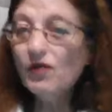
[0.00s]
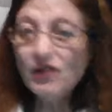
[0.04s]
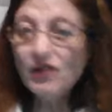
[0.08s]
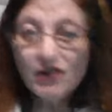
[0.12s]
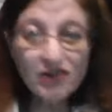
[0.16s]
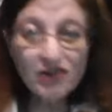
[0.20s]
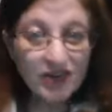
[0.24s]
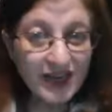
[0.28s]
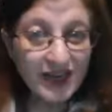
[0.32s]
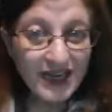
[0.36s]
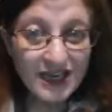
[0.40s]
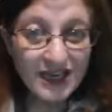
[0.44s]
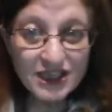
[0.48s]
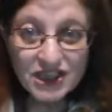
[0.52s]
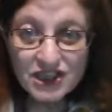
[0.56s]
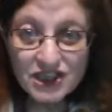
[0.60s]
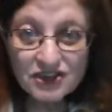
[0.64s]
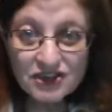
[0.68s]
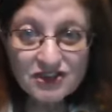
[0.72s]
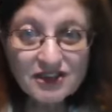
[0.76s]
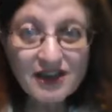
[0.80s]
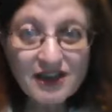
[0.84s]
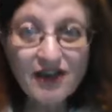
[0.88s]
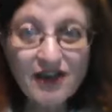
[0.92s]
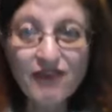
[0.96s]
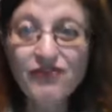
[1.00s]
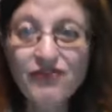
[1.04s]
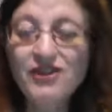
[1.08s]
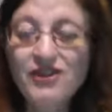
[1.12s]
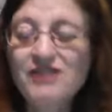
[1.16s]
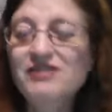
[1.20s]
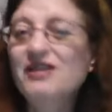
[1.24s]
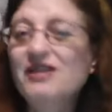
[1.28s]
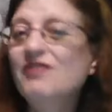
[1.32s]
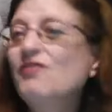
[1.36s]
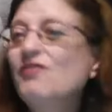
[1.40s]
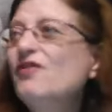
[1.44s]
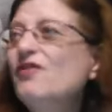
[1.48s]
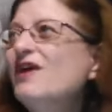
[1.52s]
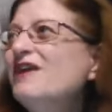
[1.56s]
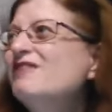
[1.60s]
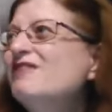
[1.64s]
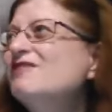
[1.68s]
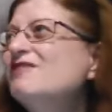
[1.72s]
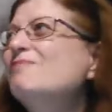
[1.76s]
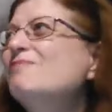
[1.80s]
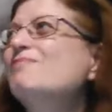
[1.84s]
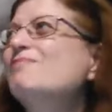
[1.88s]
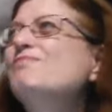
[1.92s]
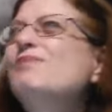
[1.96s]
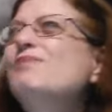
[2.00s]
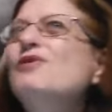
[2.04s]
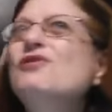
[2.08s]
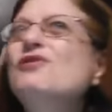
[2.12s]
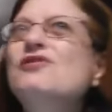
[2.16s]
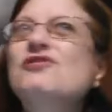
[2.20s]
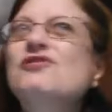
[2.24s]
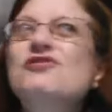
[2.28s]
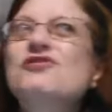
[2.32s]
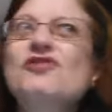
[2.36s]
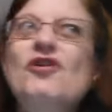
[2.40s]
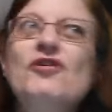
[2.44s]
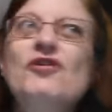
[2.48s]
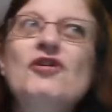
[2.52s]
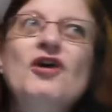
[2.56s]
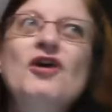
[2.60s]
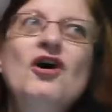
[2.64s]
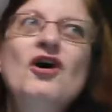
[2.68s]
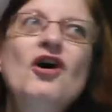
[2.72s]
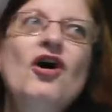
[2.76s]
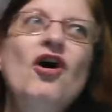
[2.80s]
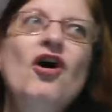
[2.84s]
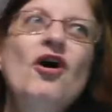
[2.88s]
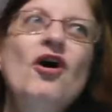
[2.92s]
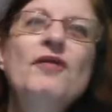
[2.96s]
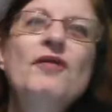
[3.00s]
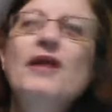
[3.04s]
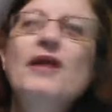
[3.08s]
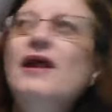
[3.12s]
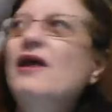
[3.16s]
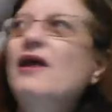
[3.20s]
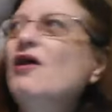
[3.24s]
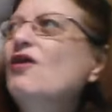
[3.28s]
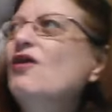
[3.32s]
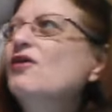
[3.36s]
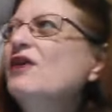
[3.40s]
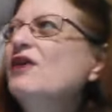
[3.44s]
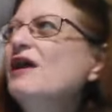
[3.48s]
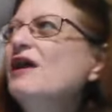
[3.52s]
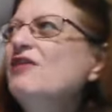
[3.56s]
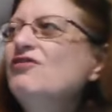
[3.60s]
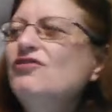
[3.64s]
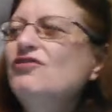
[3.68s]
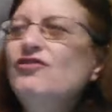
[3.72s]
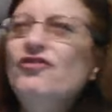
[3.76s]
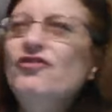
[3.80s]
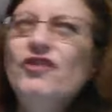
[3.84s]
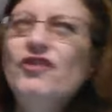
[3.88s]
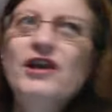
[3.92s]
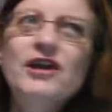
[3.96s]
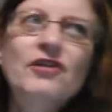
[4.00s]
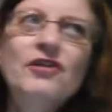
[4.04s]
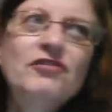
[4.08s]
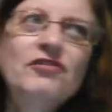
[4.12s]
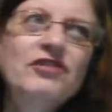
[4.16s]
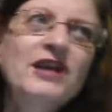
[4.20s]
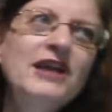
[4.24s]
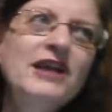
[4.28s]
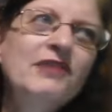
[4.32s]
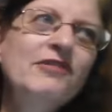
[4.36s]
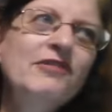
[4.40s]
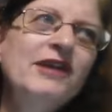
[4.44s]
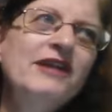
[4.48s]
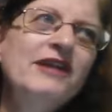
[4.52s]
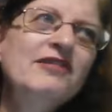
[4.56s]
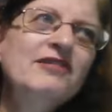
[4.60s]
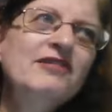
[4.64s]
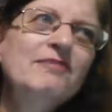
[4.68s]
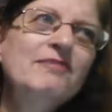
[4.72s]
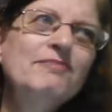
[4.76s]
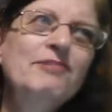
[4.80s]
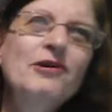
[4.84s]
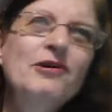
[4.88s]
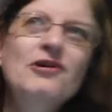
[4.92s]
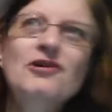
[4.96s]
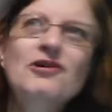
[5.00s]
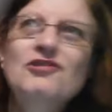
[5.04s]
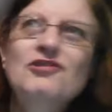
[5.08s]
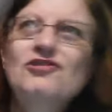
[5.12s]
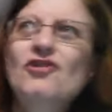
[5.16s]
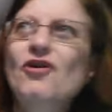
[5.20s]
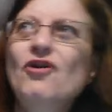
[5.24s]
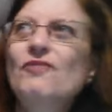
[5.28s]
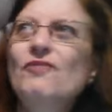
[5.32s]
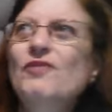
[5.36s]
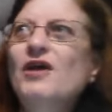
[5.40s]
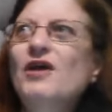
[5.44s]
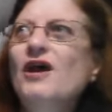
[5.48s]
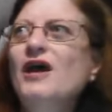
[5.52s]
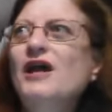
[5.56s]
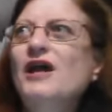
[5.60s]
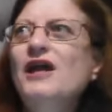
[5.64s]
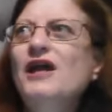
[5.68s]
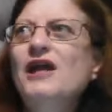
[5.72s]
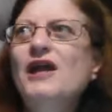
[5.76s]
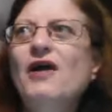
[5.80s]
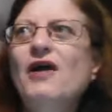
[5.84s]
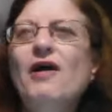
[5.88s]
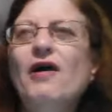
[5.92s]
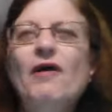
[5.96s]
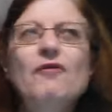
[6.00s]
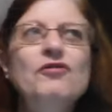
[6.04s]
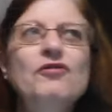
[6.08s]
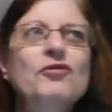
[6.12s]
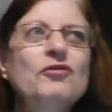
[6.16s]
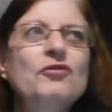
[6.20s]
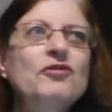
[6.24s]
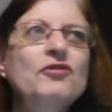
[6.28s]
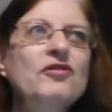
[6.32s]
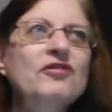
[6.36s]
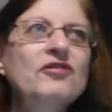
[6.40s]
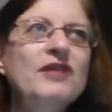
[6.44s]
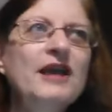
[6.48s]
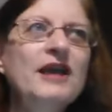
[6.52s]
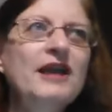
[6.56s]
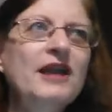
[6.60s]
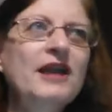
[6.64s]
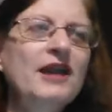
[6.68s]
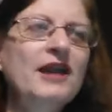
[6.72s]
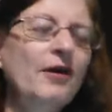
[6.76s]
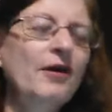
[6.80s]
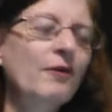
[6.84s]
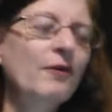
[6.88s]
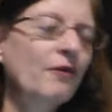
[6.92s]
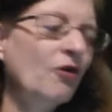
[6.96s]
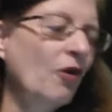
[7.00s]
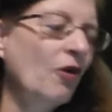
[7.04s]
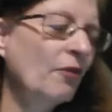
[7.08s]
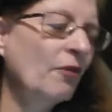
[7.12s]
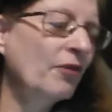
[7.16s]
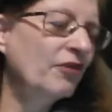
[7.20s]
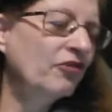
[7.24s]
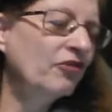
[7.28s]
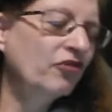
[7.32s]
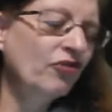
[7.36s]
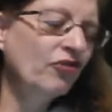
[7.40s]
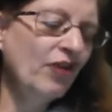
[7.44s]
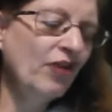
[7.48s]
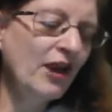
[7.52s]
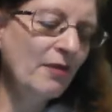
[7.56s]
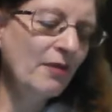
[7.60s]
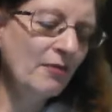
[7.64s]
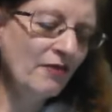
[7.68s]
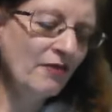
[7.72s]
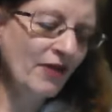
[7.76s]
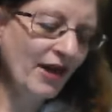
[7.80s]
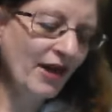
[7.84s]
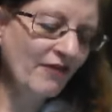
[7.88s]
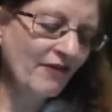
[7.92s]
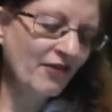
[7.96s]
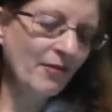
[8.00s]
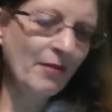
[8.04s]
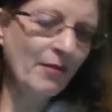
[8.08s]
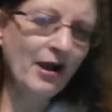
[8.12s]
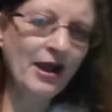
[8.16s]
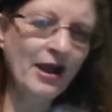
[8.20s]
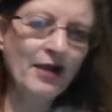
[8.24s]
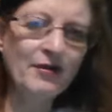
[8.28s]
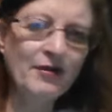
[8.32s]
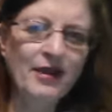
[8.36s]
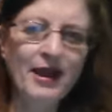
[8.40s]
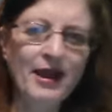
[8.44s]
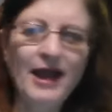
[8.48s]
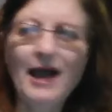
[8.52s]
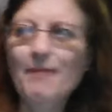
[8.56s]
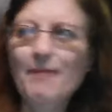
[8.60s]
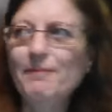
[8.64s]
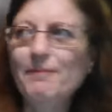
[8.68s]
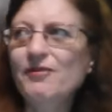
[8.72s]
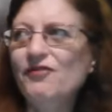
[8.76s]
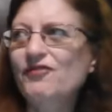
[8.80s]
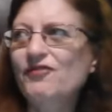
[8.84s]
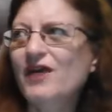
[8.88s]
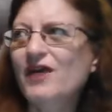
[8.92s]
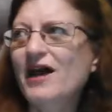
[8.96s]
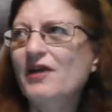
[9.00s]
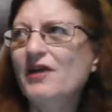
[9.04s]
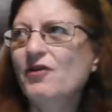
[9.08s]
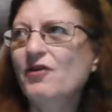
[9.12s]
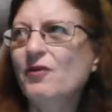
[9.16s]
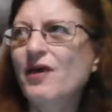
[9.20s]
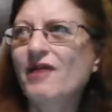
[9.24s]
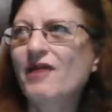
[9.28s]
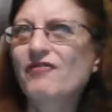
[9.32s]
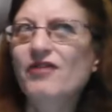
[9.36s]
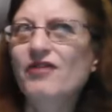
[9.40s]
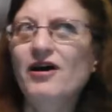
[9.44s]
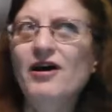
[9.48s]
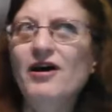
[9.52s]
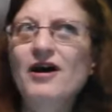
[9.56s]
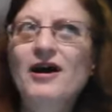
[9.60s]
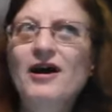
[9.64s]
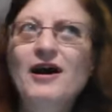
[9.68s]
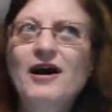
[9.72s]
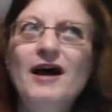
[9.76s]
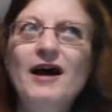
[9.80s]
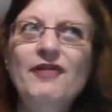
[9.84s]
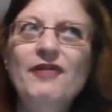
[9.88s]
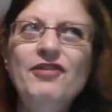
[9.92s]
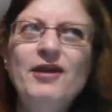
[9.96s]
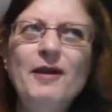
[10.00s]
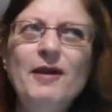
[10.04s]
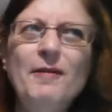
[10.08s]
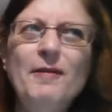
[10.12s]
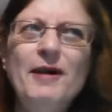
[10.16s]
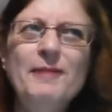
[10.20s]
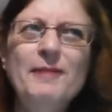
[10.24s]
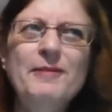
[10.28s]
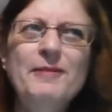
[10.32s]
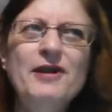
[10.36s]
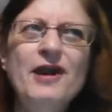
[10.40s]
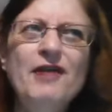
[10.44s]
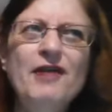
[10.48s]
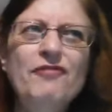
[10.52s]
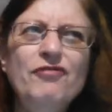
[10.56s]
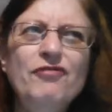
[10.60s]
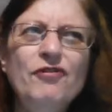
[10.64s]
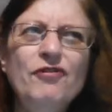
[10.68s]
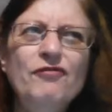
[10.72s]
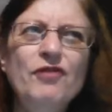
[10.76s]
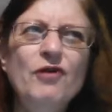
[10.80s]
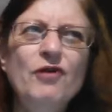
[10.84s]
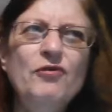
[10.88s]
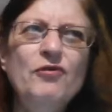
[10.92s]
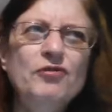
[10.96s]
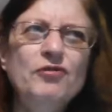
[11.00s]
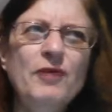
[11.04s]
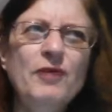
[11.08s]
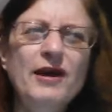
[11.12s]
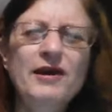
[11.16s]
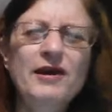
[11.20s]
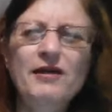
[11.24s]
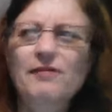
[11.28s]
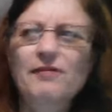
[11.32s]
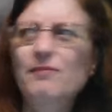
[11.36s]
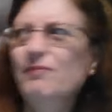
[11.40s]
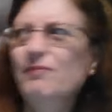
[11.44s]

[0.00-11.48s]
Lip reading: teach yourself these things. Read some books on history. You read some books on, you know, I was sort of saying, you know, got this dream of having my own camper van or whatever. I think I might be going for a Volkswagen